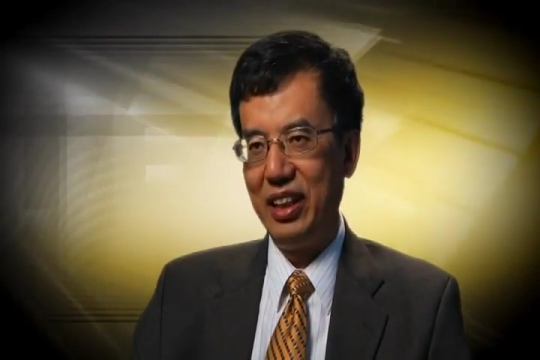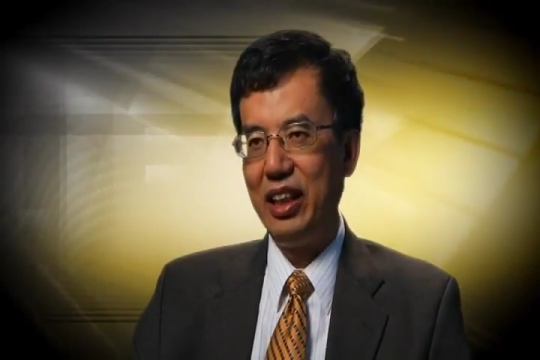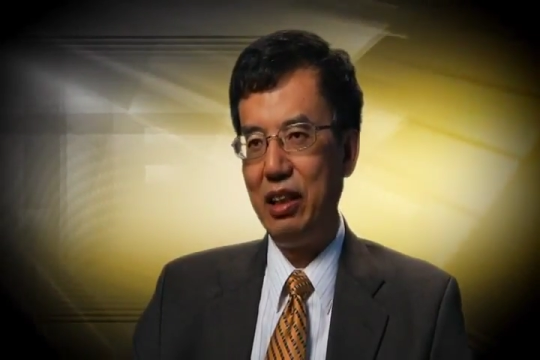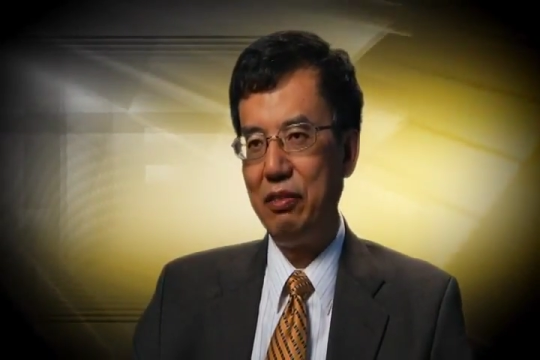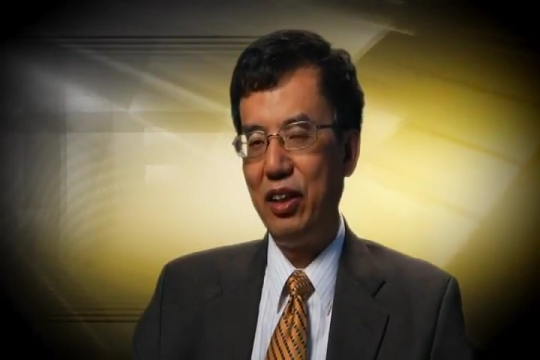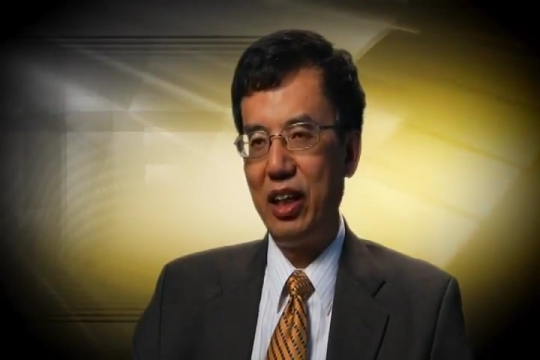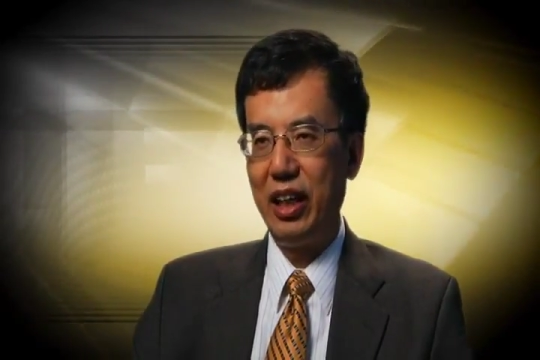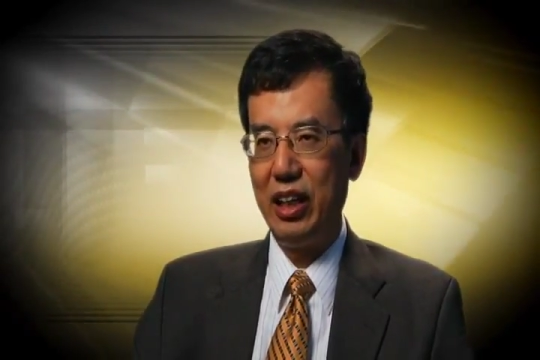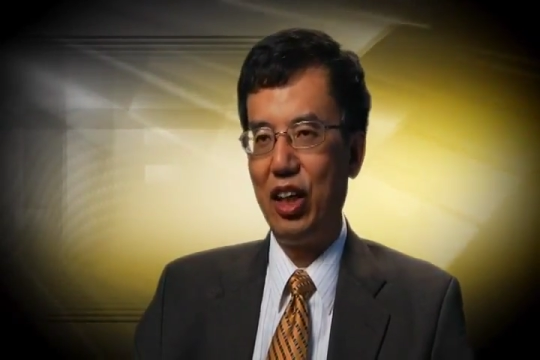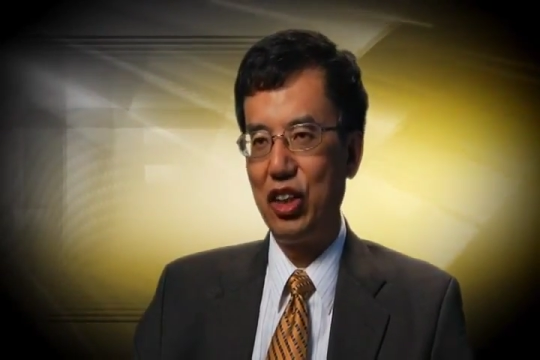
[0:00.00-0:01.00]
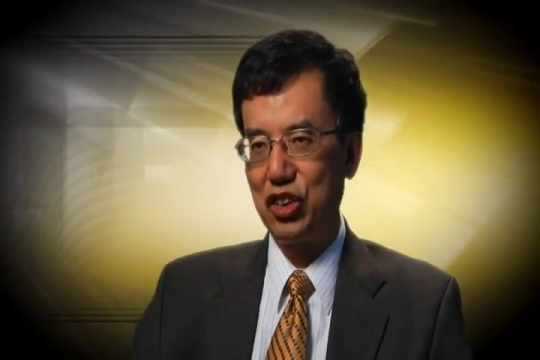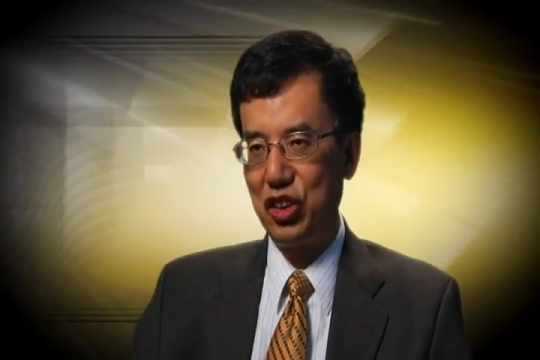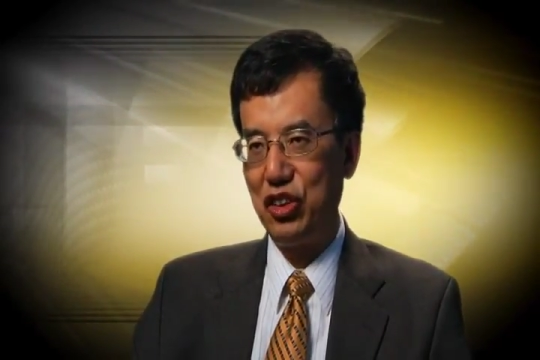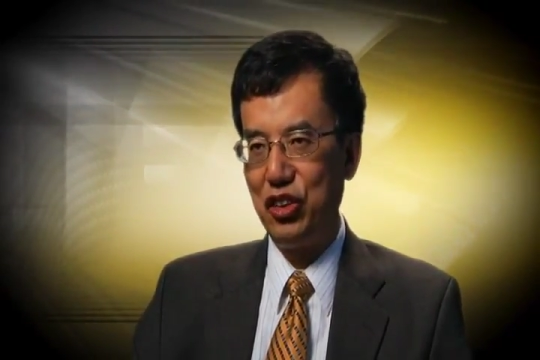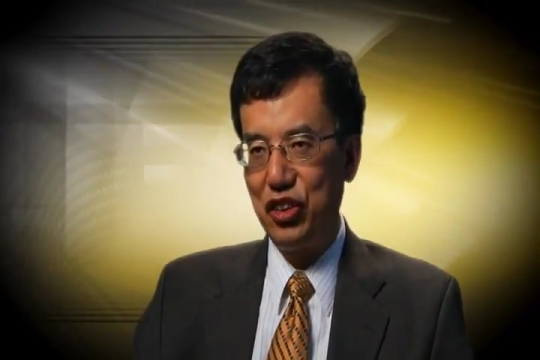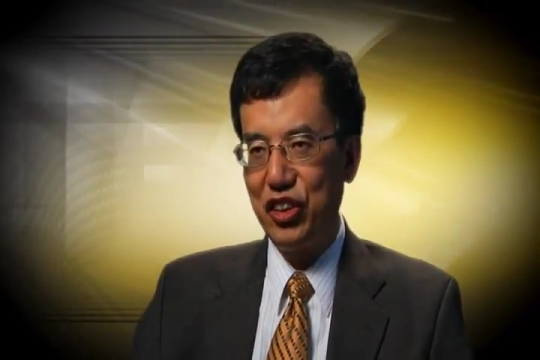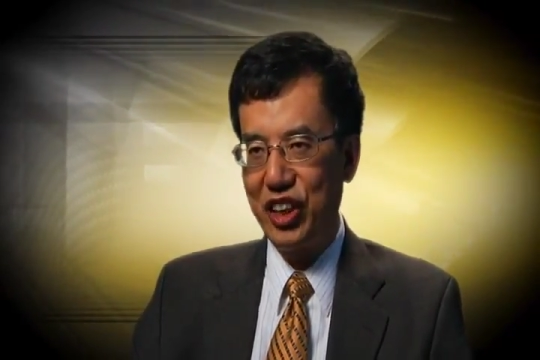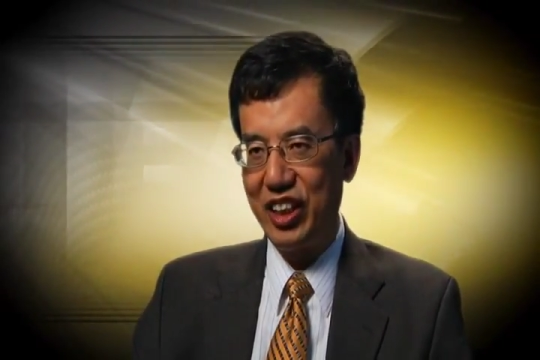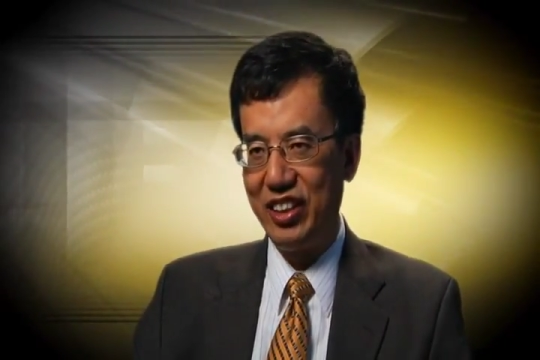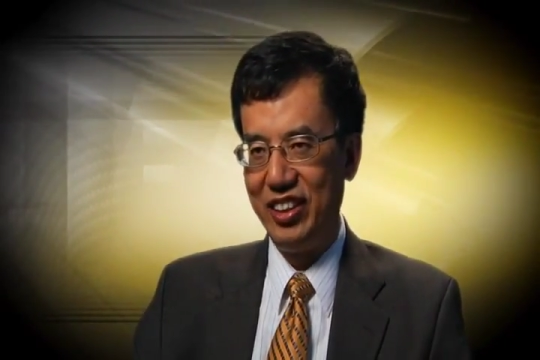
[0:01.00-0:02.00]
if he or she
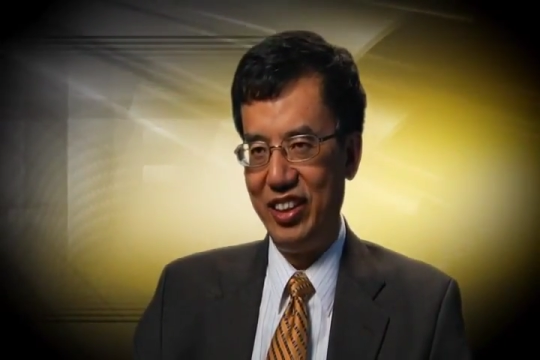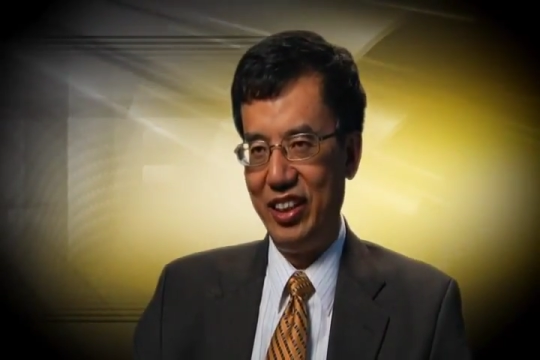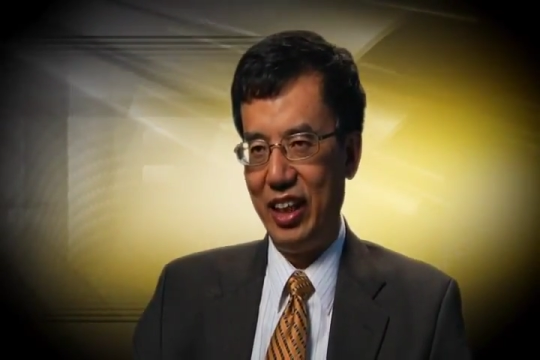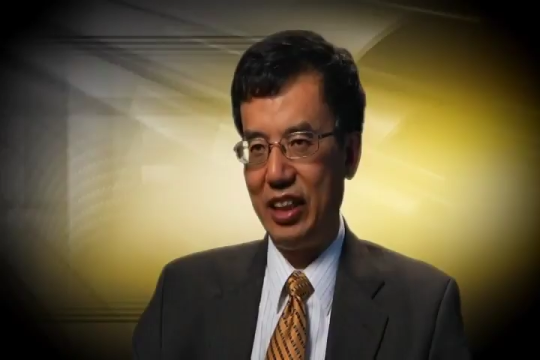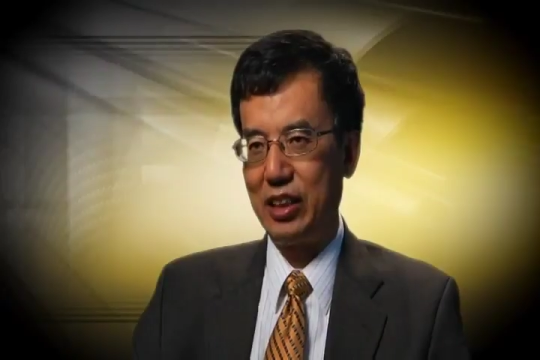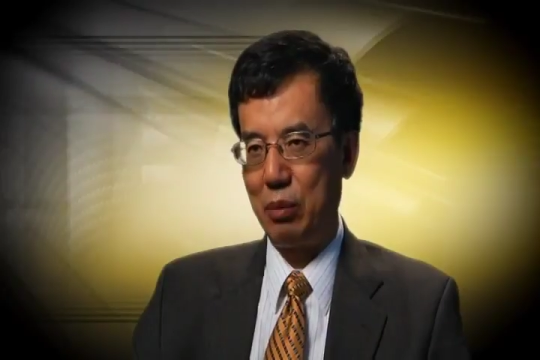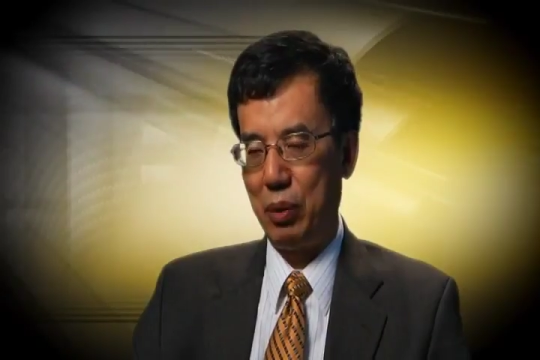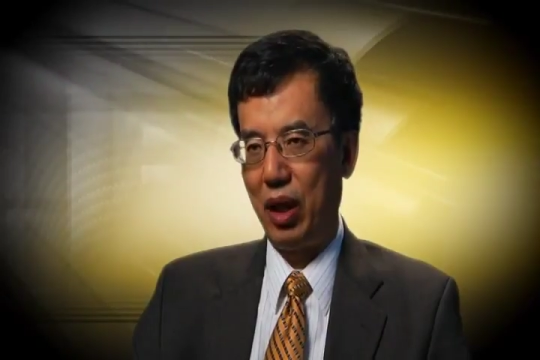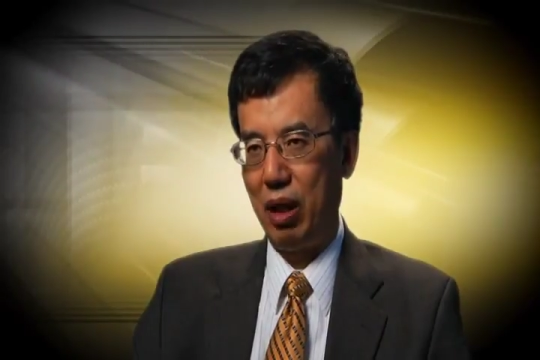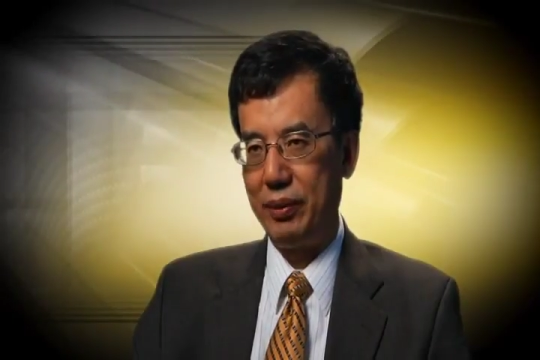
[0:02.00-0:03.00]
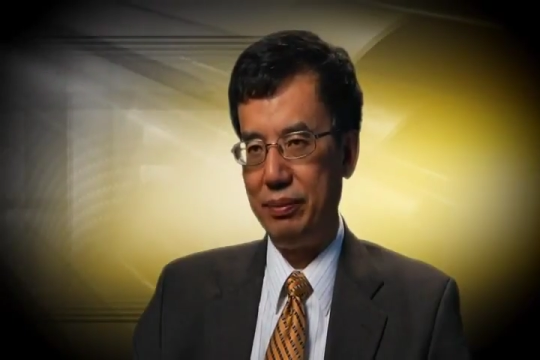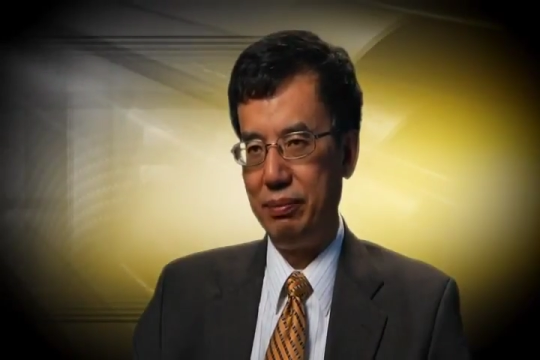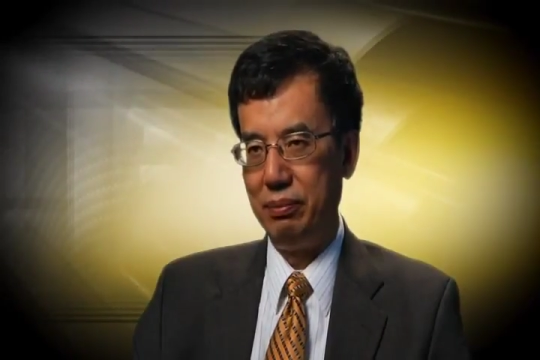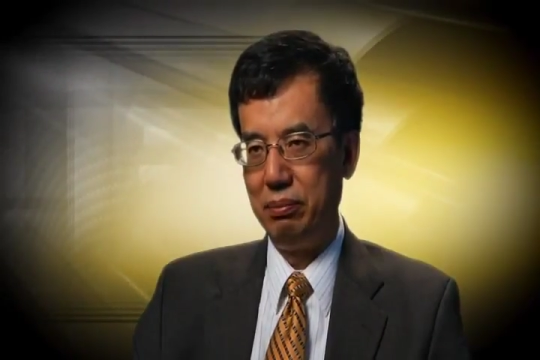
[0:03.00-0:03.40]
really has a problem,